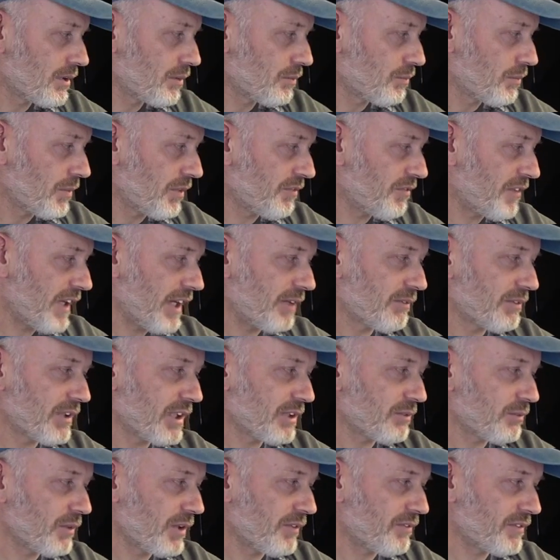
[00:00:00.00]
We found
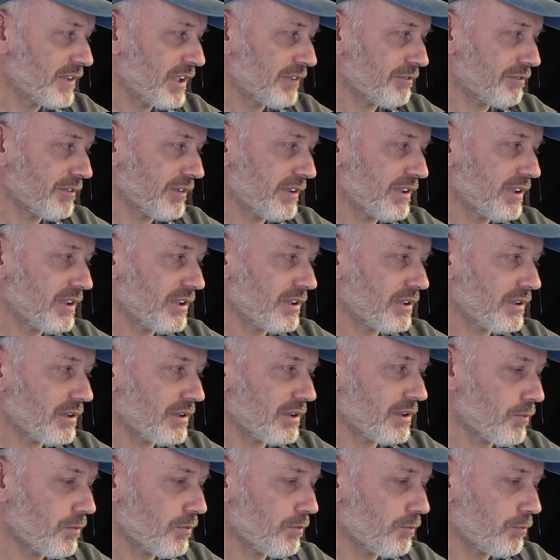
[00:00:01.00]
that with different
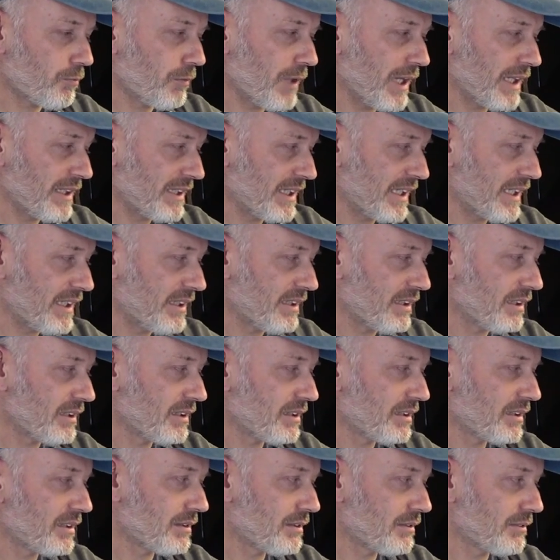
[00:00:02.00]
riding
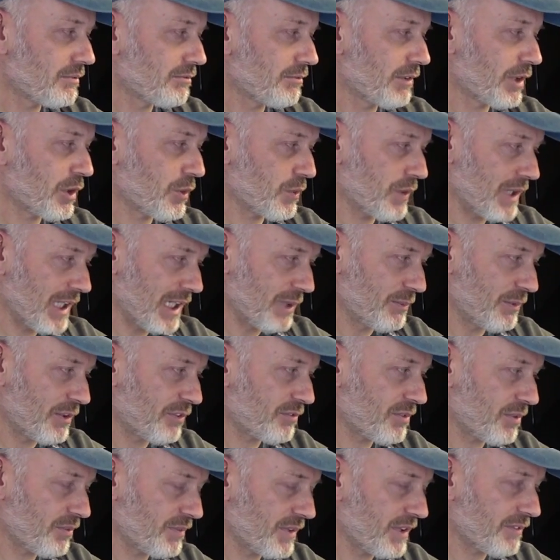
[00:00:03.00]

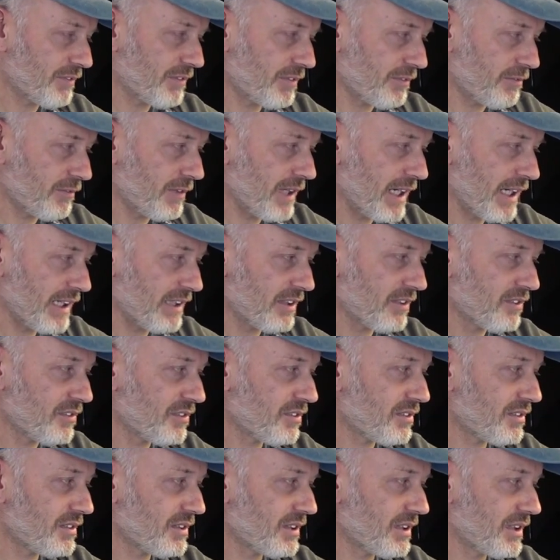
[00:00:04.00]
requirements from different
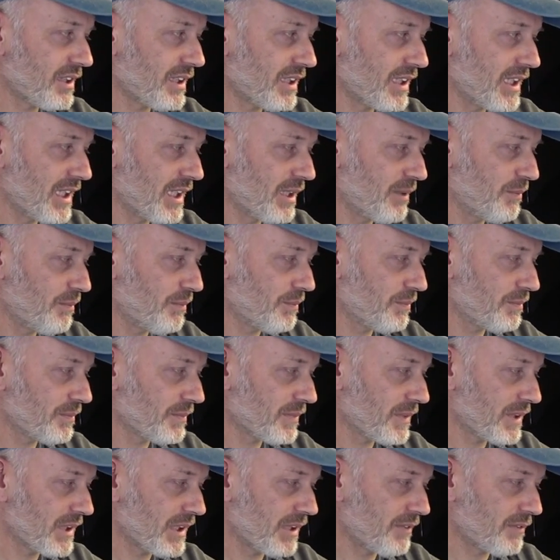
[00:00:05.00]
riders,
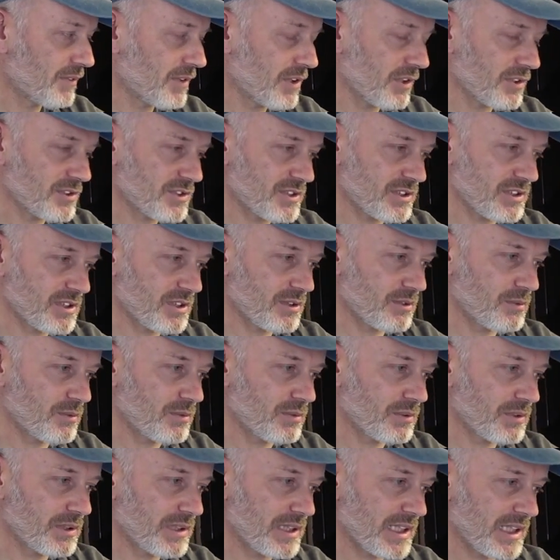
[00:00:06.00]
you've got to
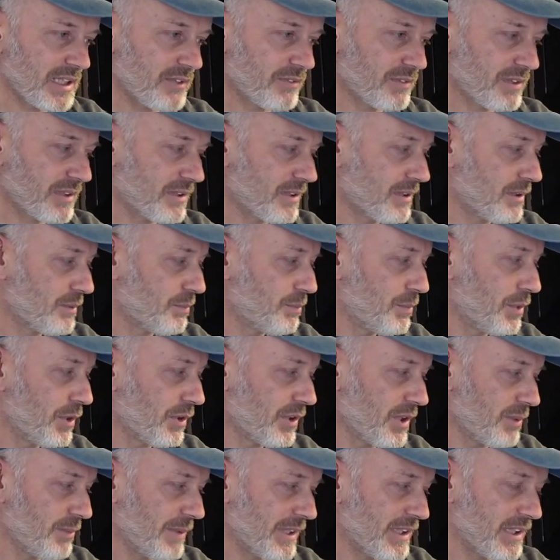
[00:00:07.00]
kind of put
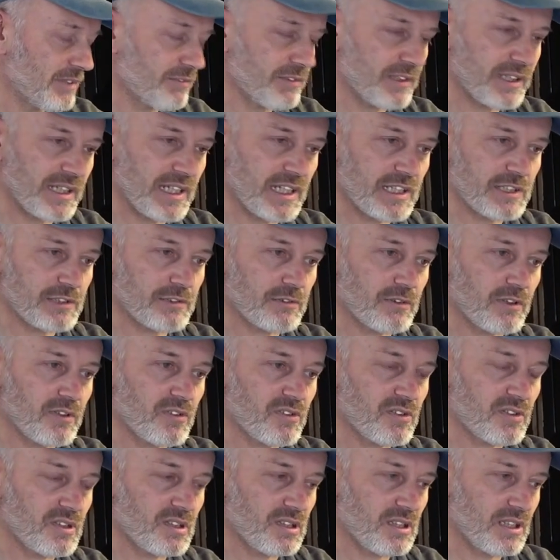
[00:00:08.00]
them in different
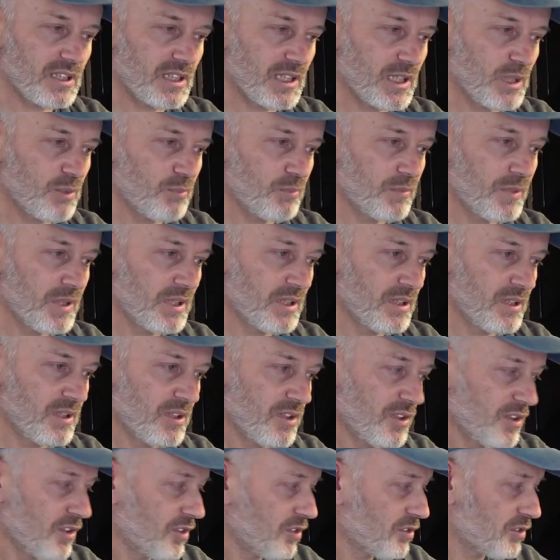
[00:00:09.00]
categories.
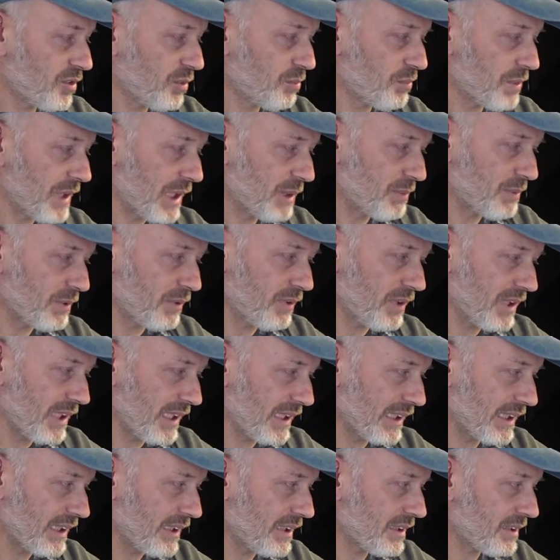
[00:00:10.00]
Some people
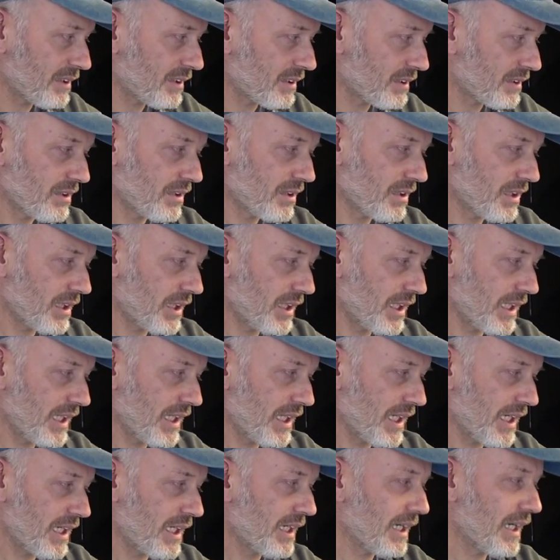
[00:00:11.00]
like
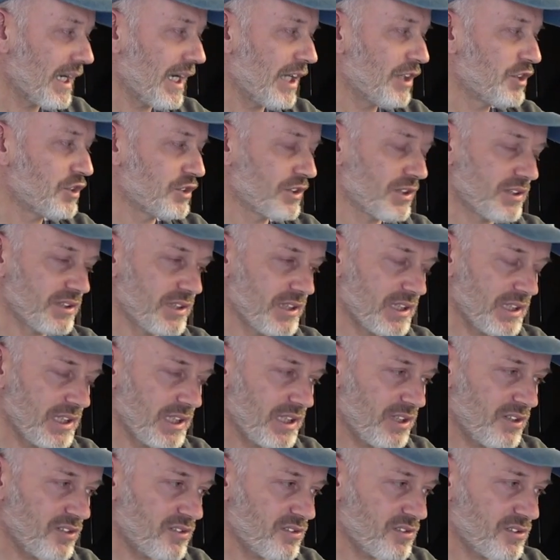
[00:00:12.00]
a engine that
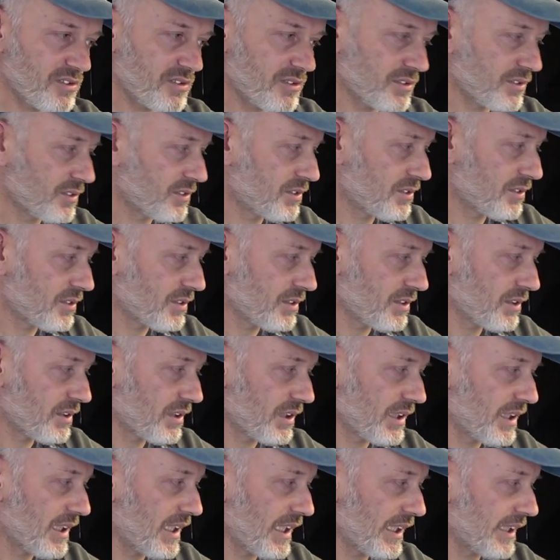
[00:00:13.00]
is
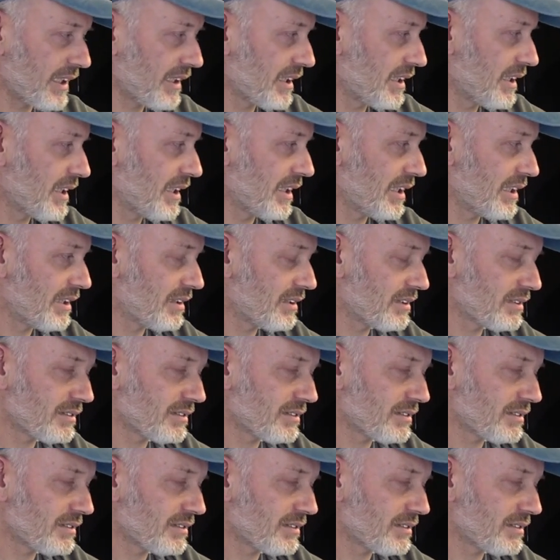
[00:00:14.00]
like a